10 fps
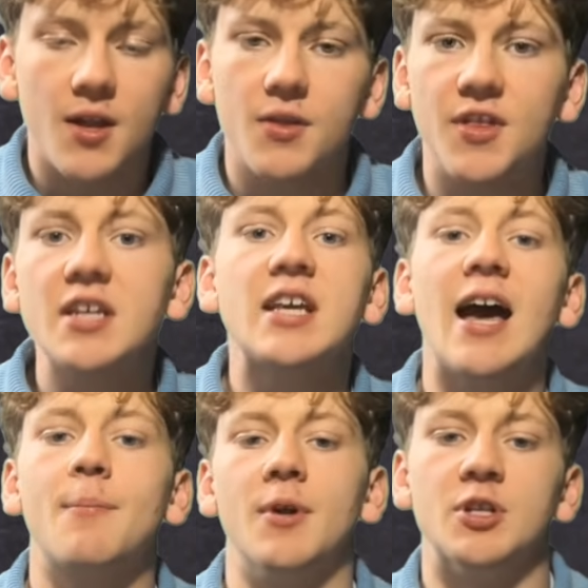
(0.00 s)
This
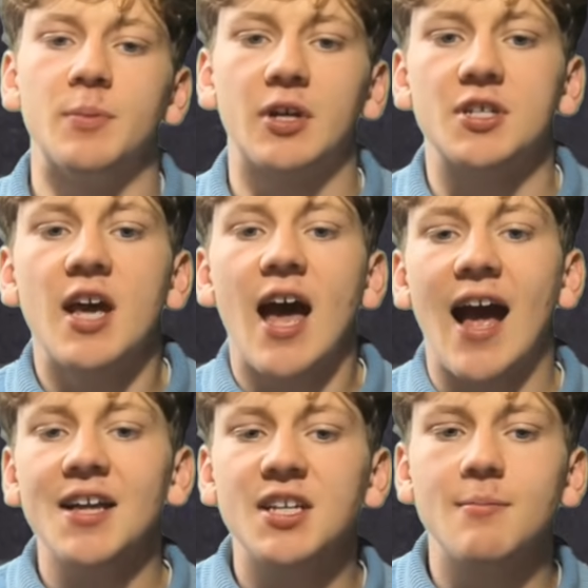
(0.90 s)
happens because
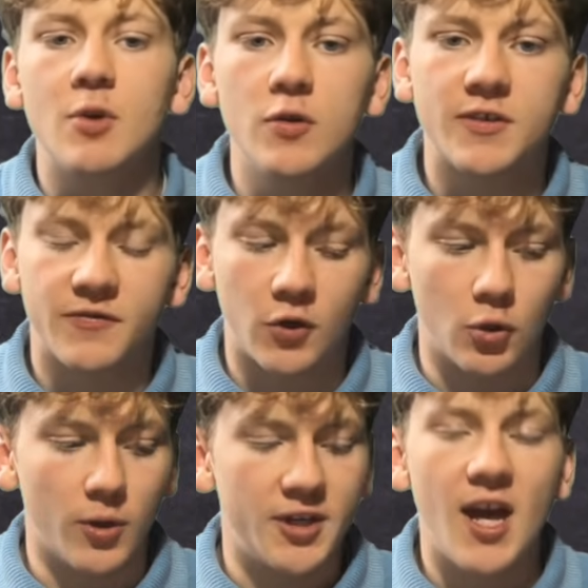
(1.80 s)
as it moves
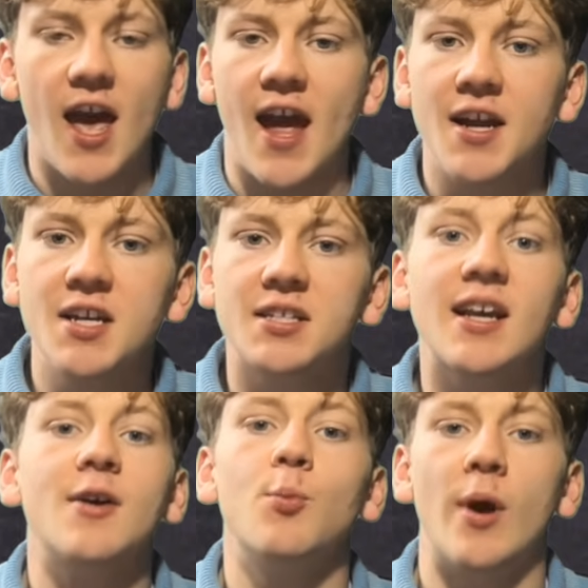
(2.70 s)
forward, any
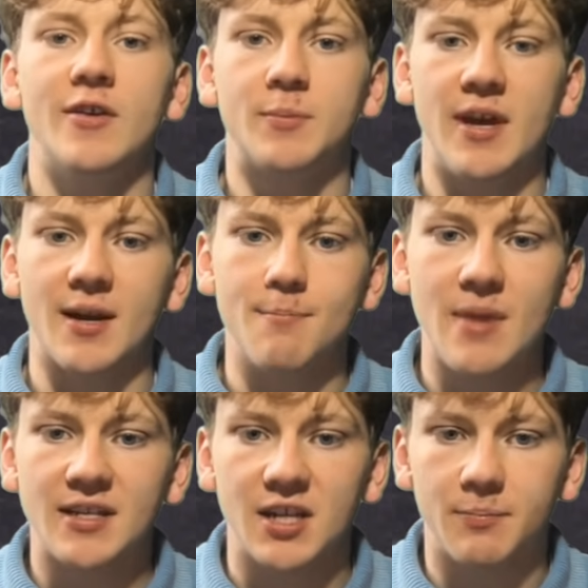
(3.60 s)
sound waves being
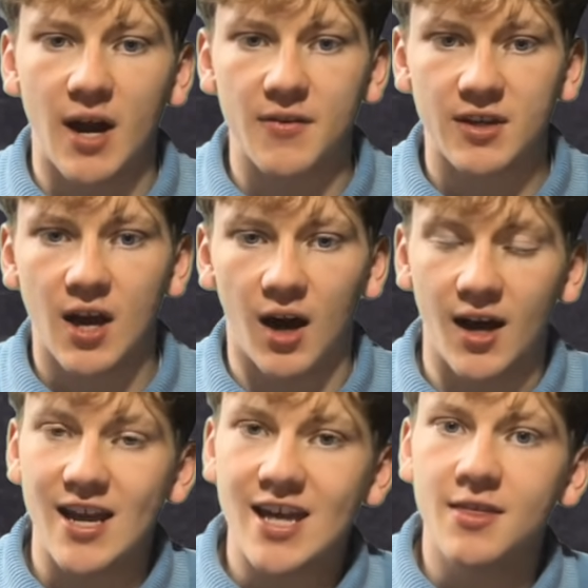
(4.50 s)
emitted by the
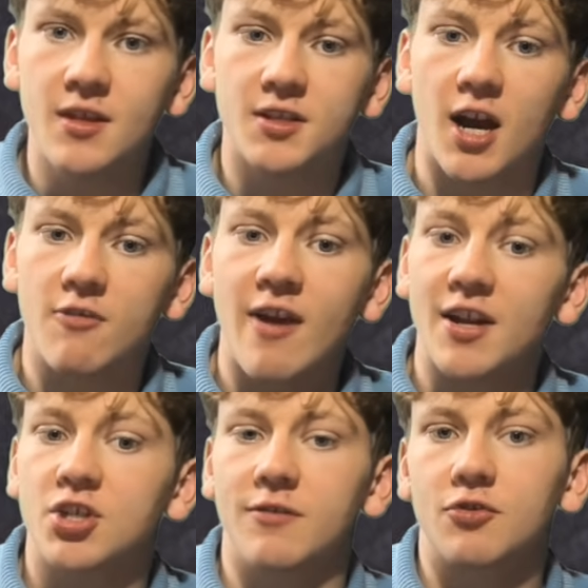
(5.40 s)
car in the
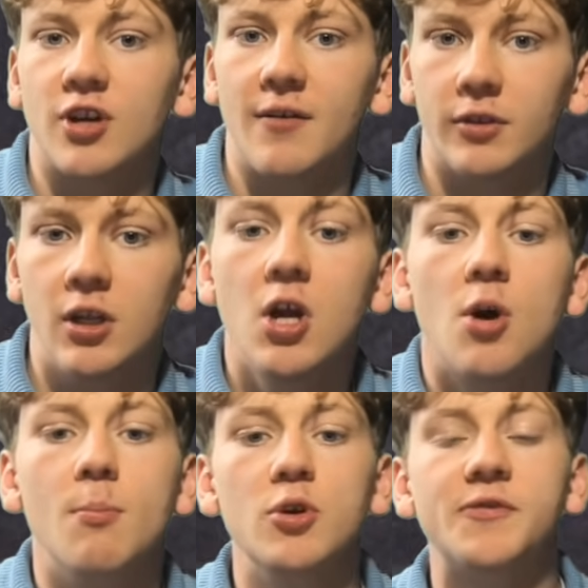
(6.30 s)
direction of travel
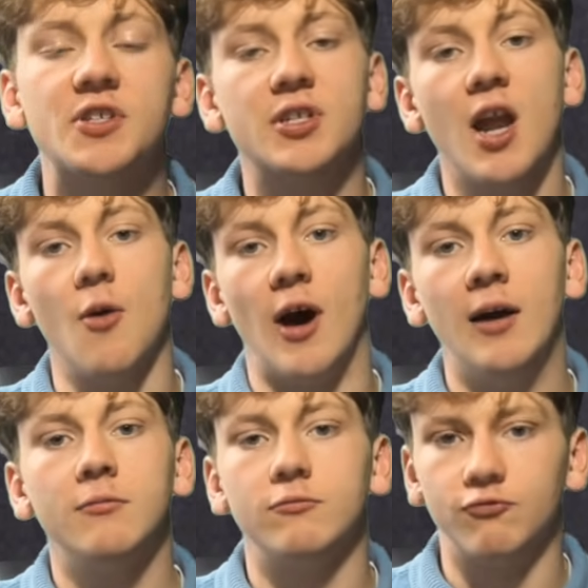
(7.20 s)
move
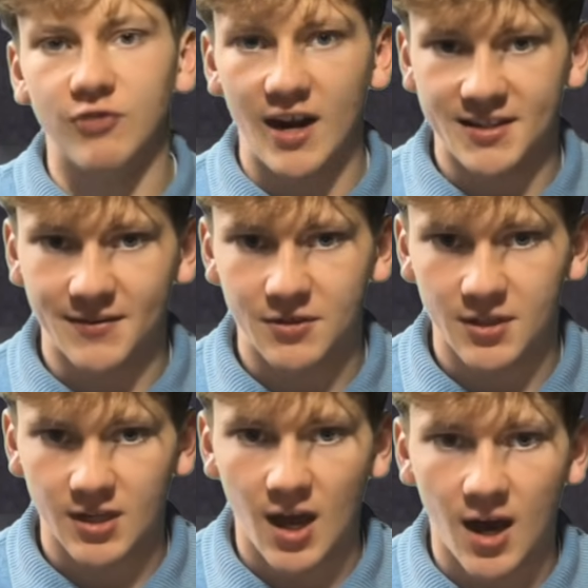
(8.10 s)
slower relative to
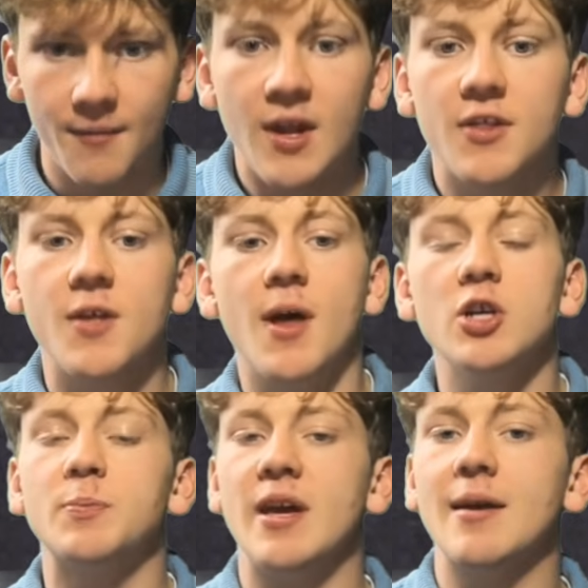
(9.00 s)
the car than
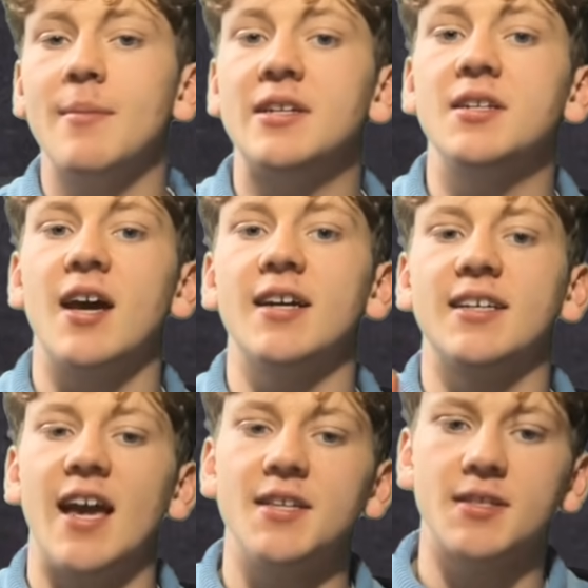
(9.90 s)
those being emitted
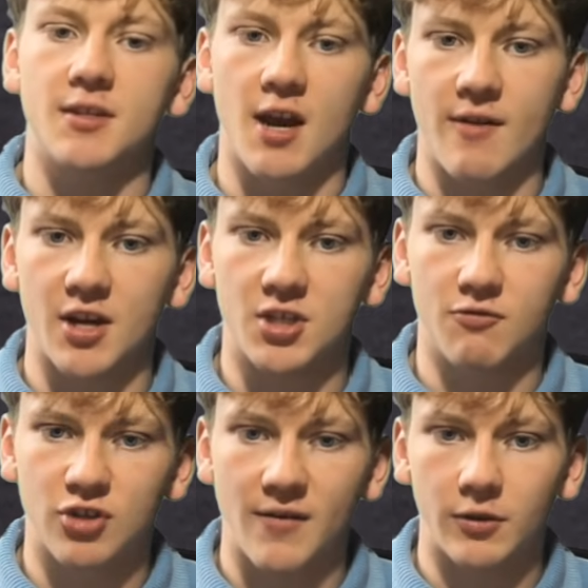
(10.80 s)
against the direction of
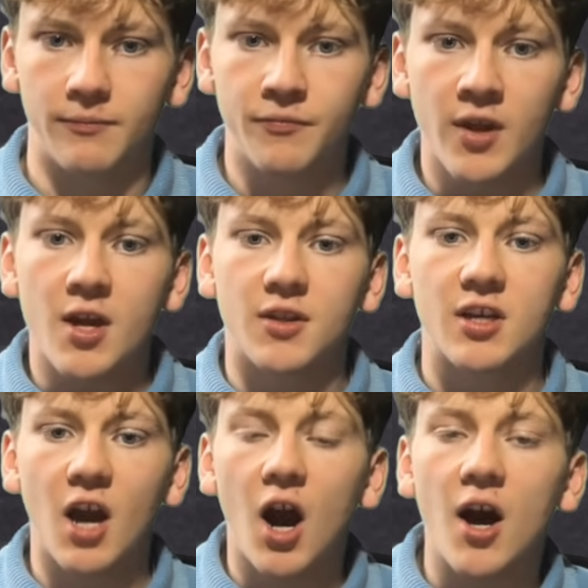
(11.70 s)
travel. The
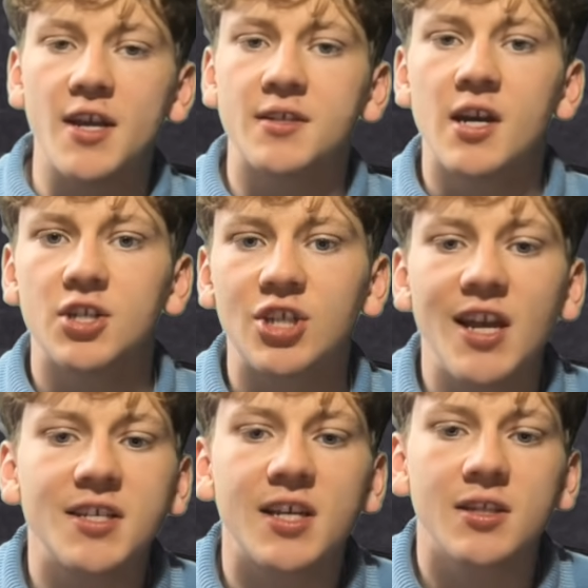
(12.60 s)
car is
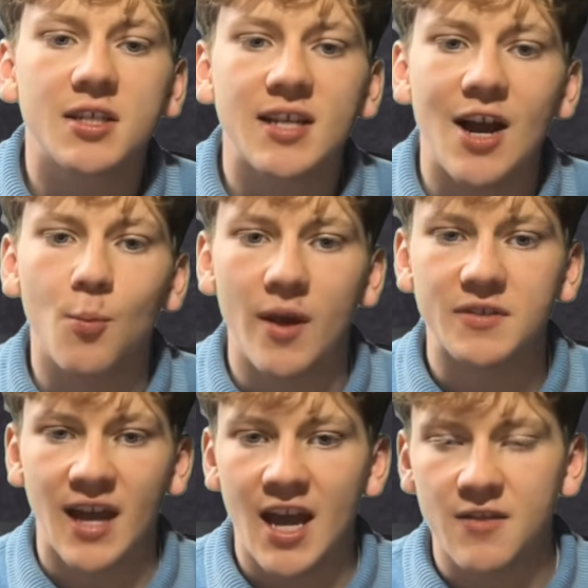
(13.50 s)
chasing the sound waves
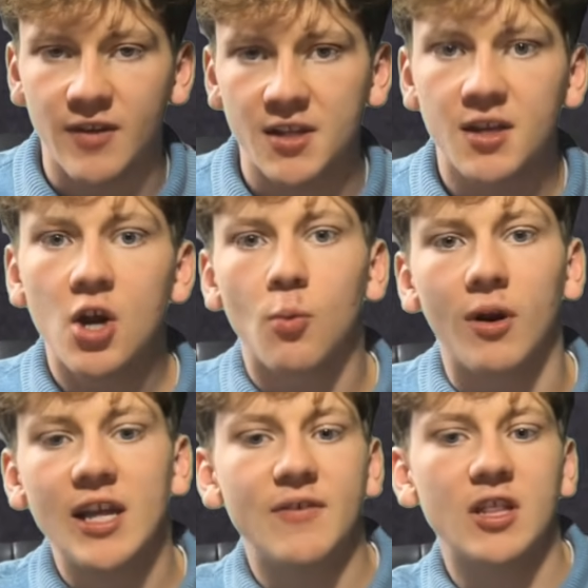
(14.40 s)
ahead of it while
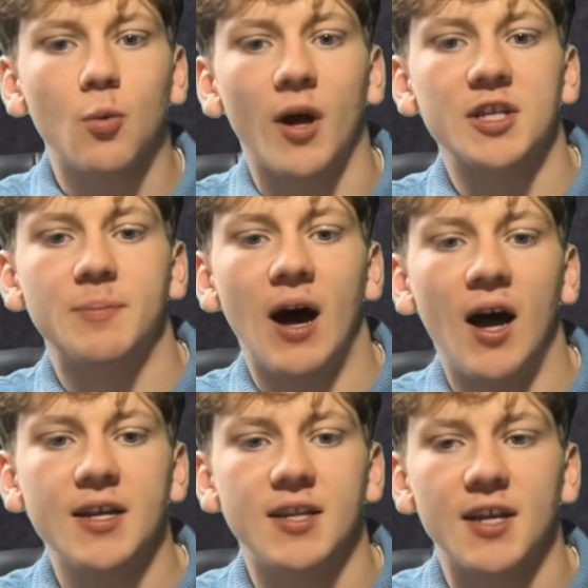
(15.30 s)
leaving the ones
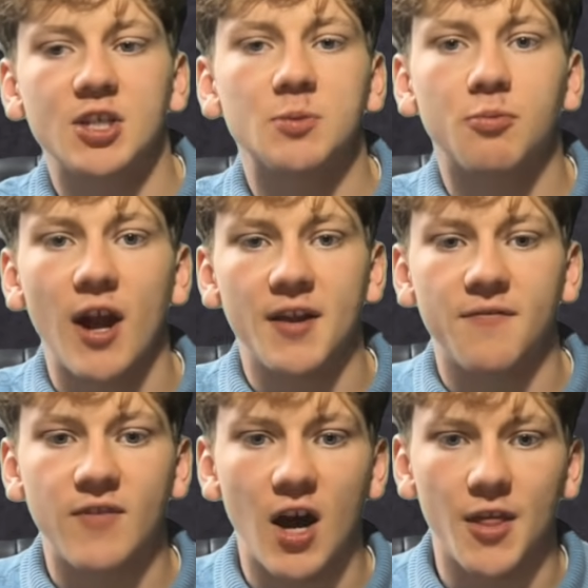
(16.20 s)
behind it spread
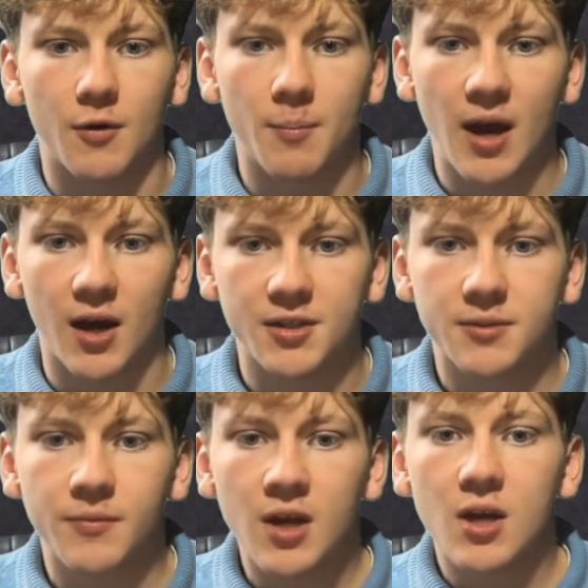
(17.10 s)
further apart.
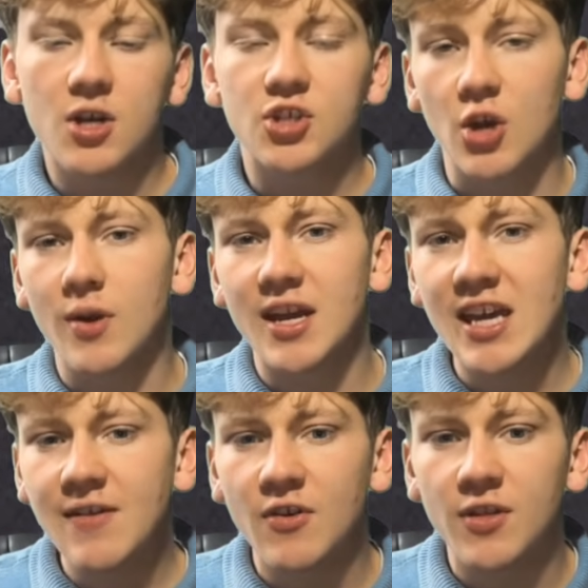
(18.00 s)
So
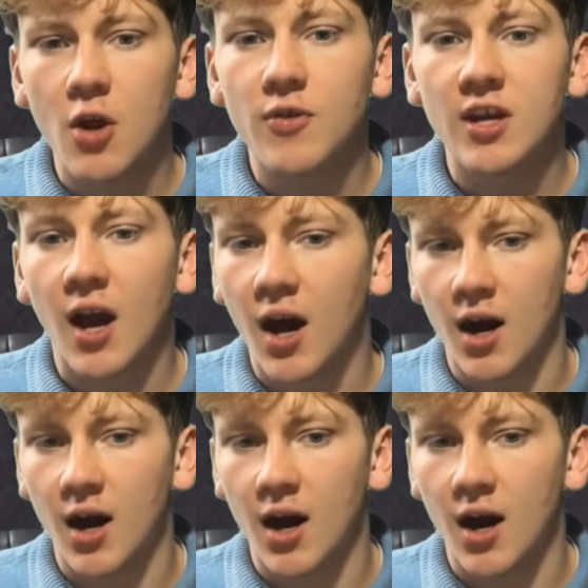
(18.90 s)
even though the car